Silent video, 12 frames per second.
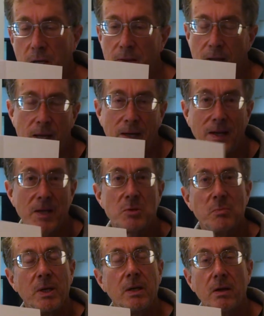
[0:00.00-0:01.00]
and that
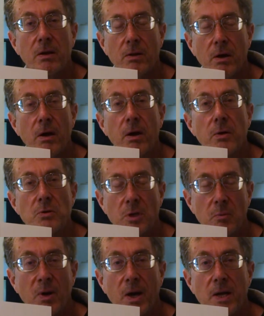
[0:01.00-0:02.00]
lets me into the hearts
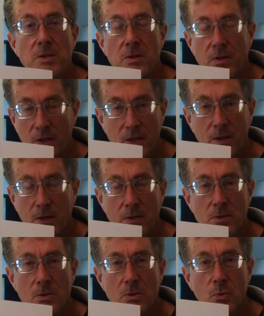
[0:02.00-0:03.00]
and minds of the
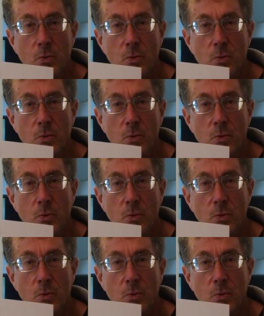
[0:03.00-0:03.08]
kids,